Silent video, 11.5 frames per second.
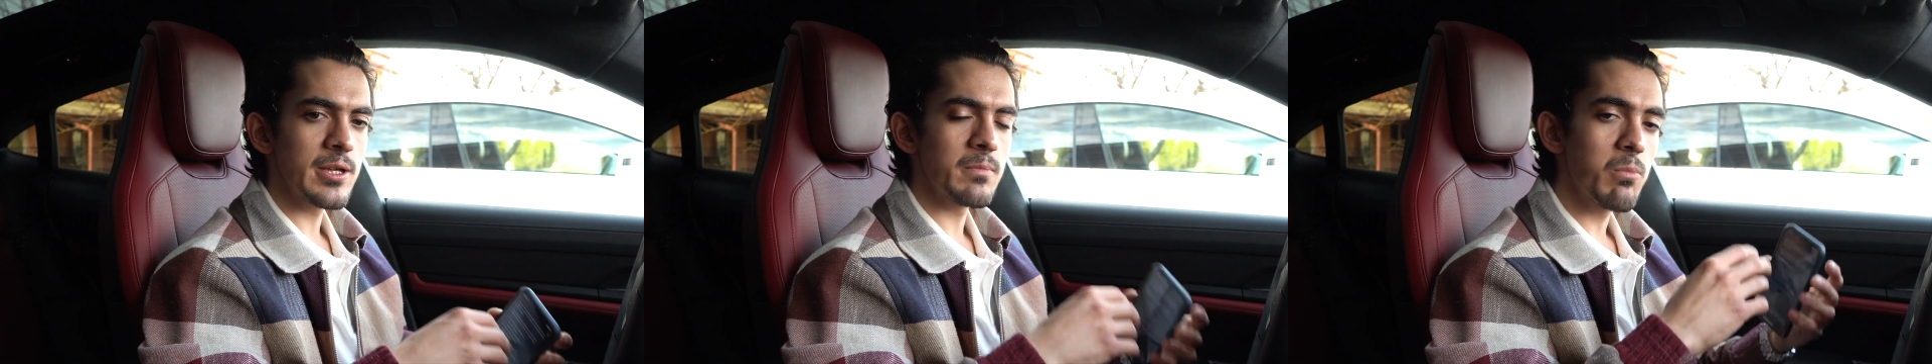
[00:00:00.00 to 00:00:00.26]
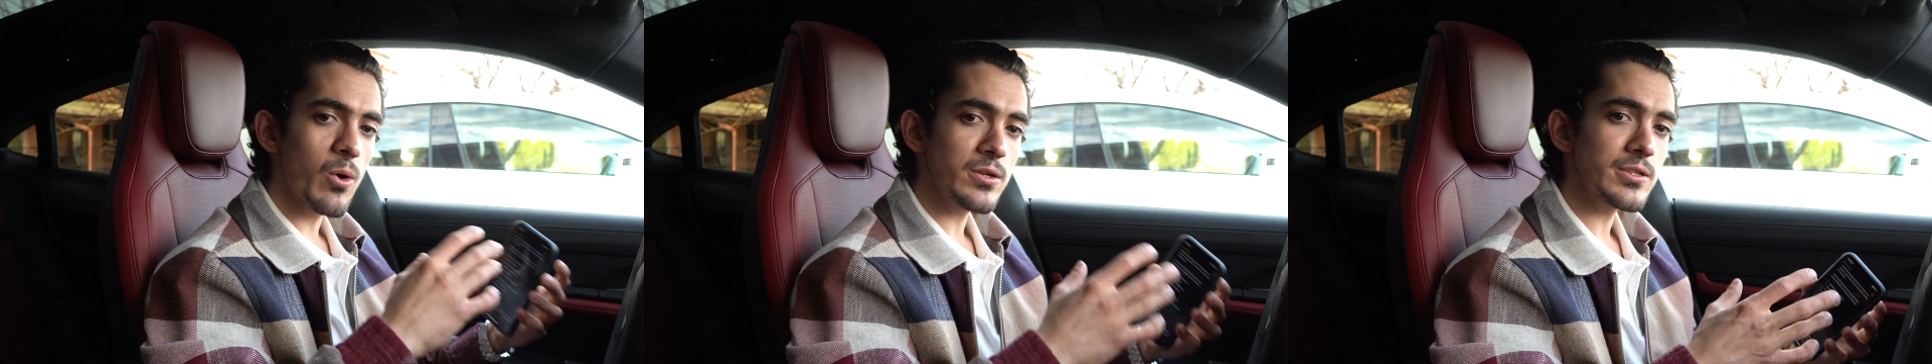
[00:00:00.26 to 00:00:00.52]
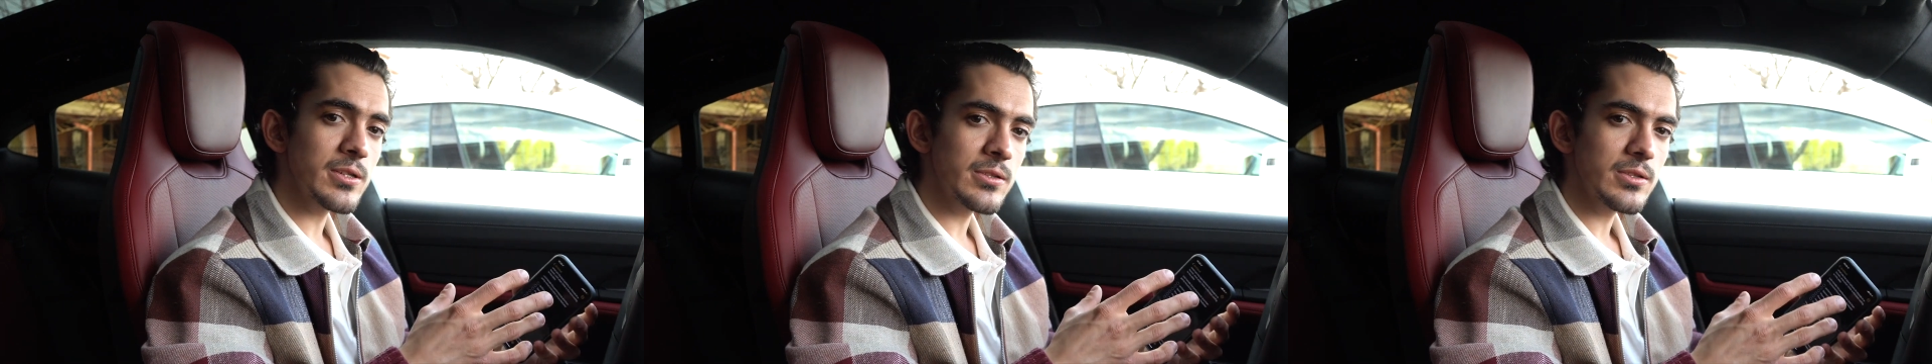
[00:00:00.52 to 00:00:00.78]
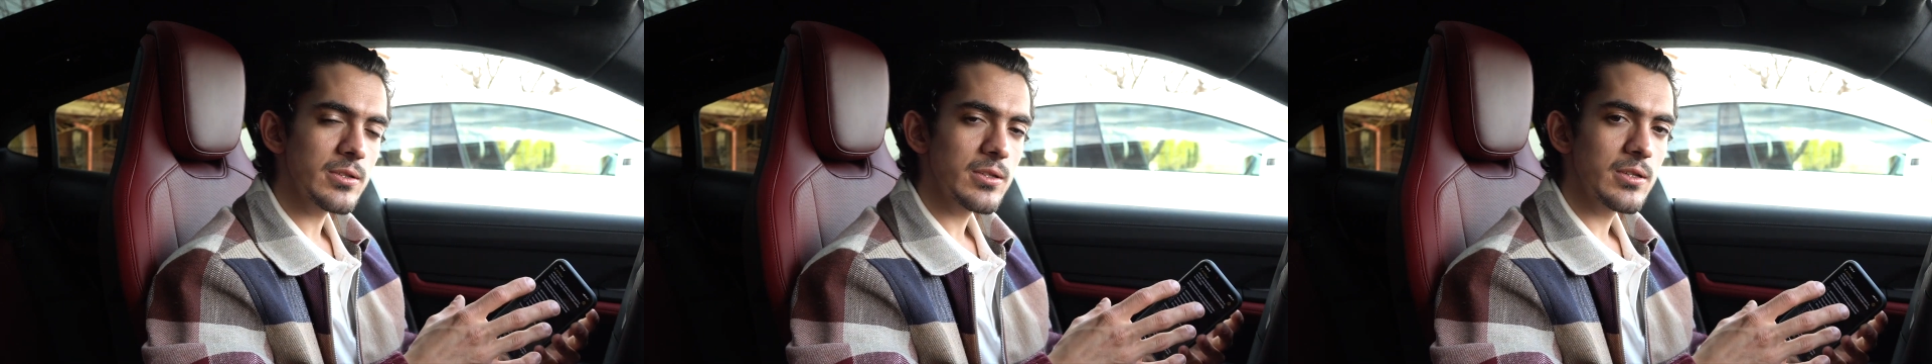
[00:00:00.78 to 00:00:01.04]

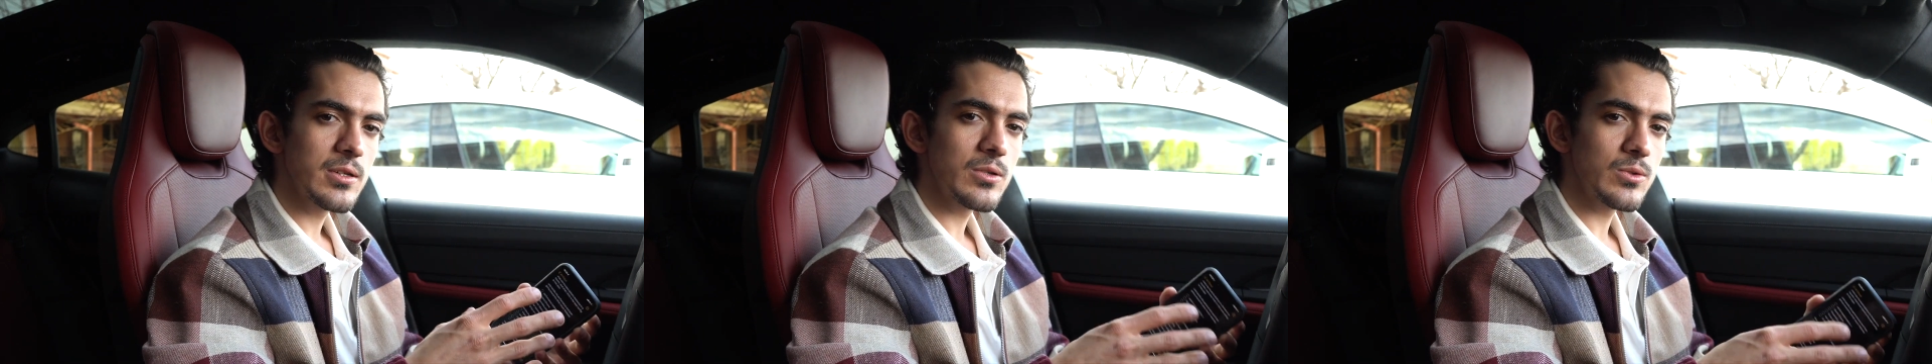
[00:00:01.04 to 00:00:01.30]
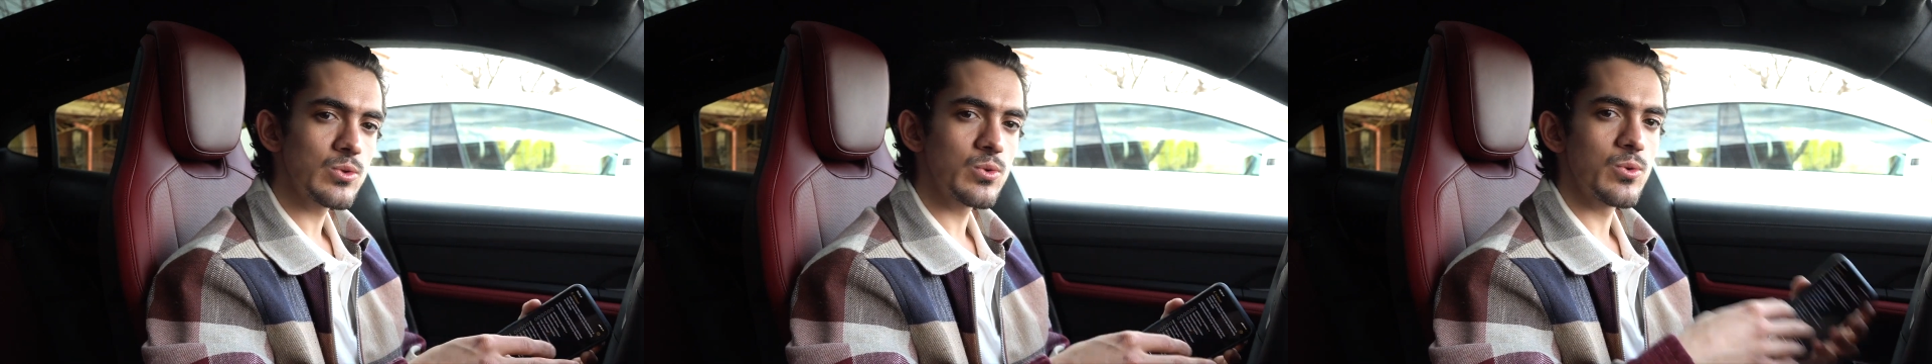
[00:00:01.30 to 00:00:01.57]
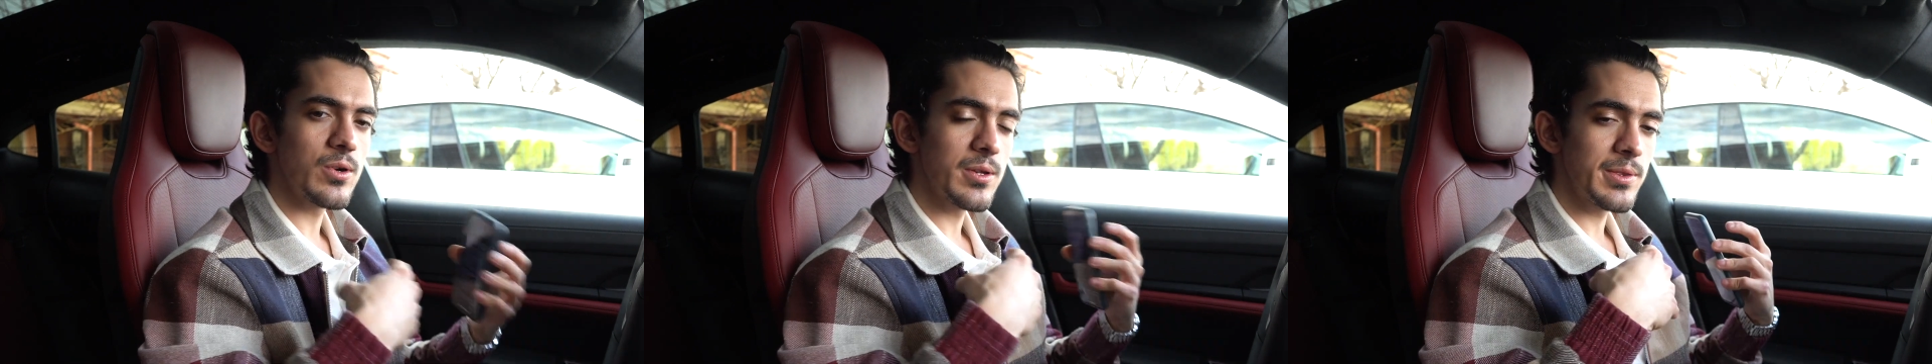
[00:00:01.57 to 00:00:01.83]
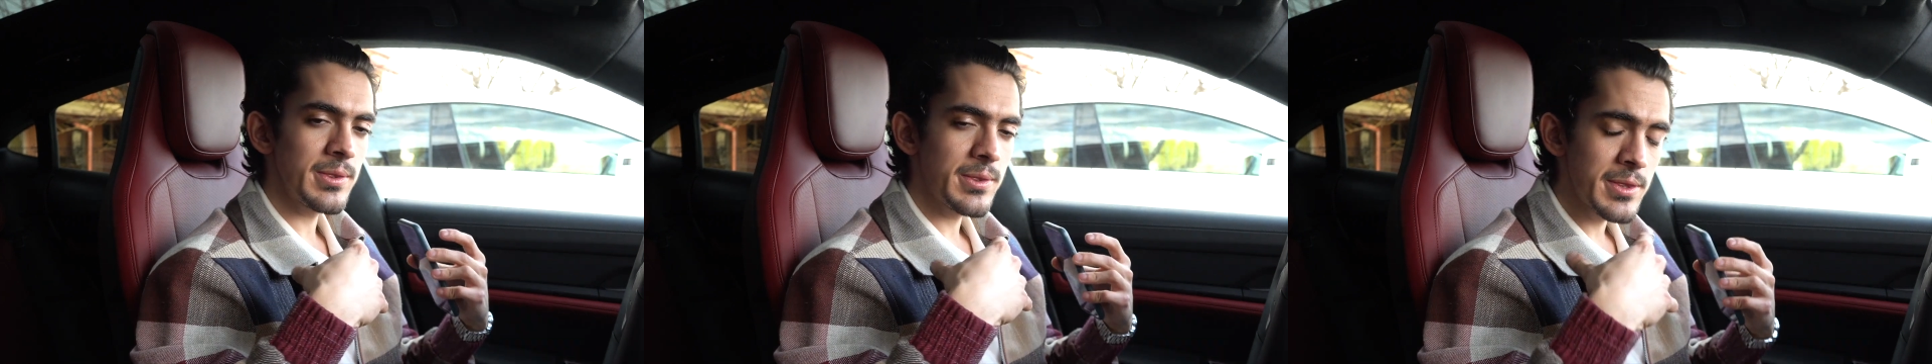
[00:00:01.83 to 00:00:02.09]
important to
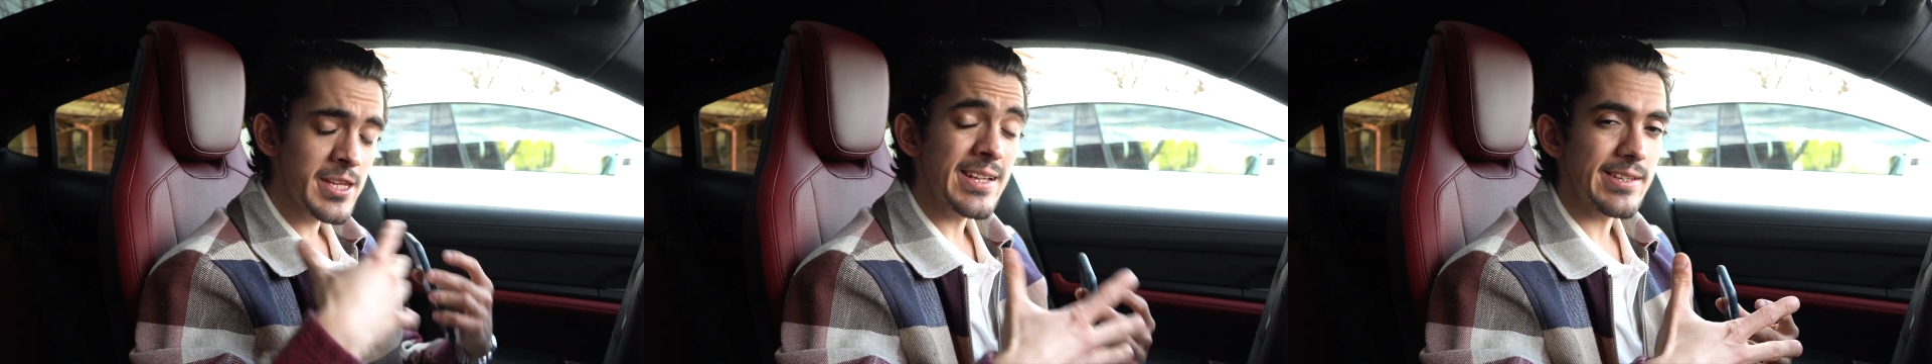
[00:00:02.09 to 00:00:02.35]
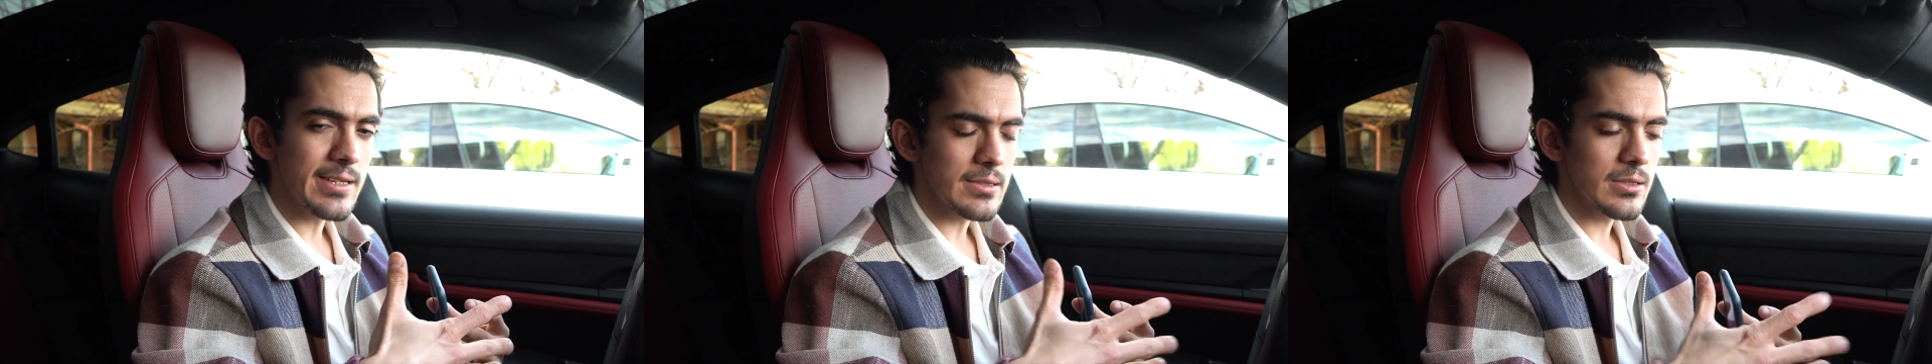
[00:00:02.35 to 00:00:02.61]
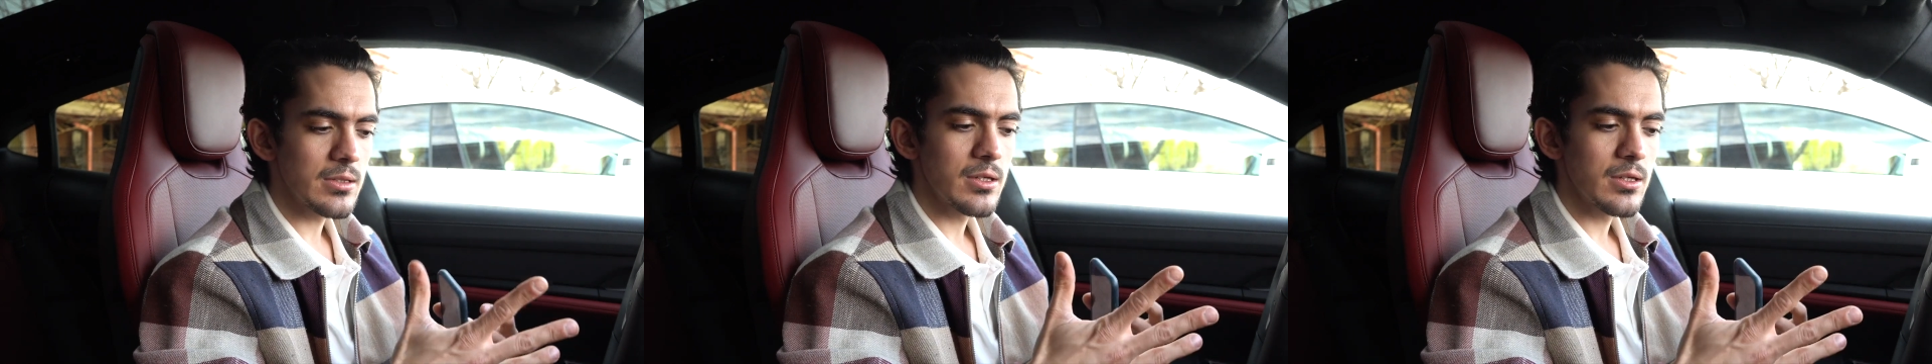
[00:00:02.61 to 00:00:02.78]
needed.